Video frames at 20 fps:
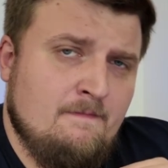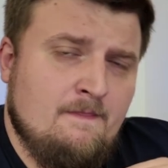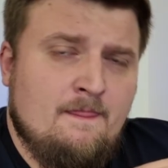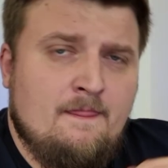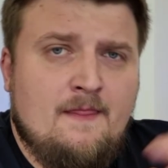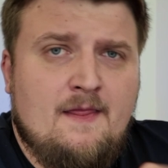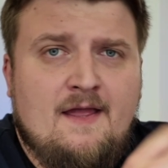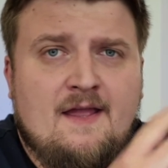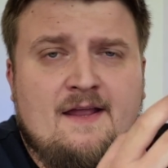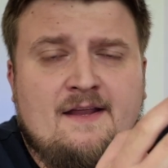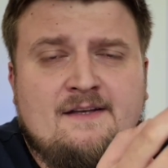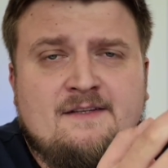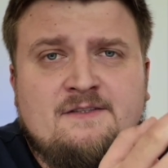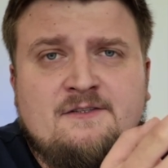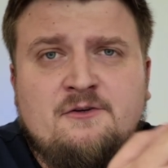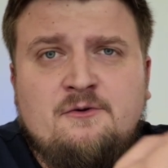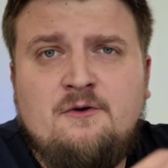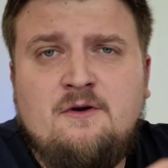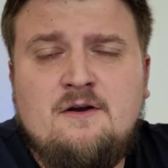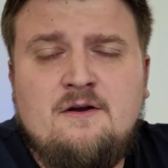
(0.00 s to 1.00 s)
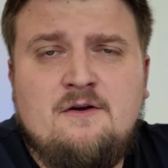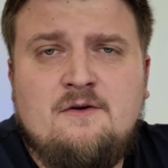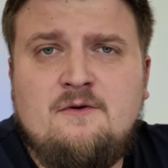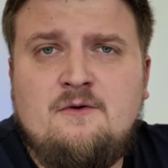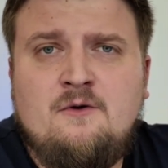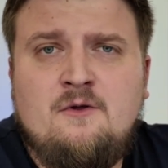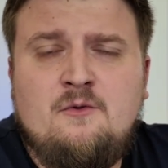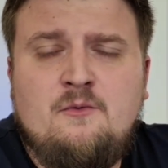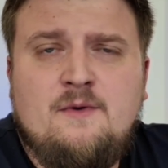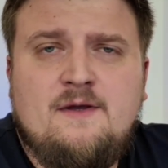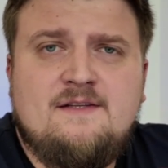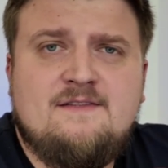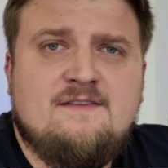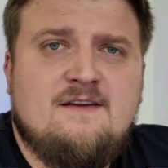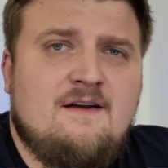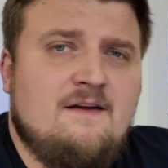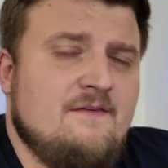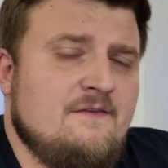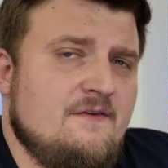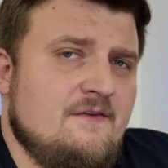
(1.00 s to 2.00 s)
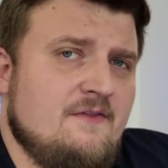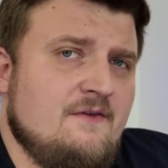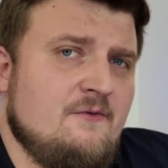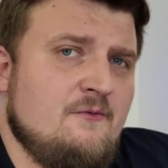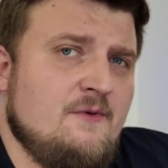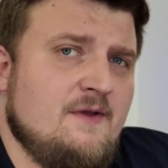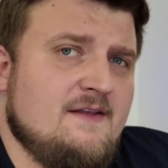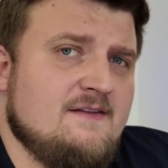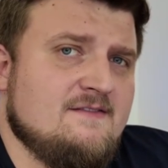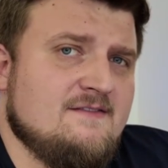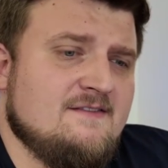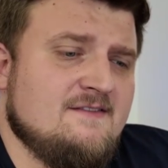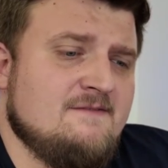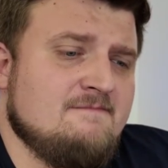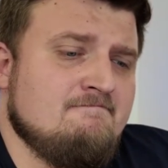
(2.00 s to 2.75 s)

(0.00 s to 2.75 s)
and you are always under the risk.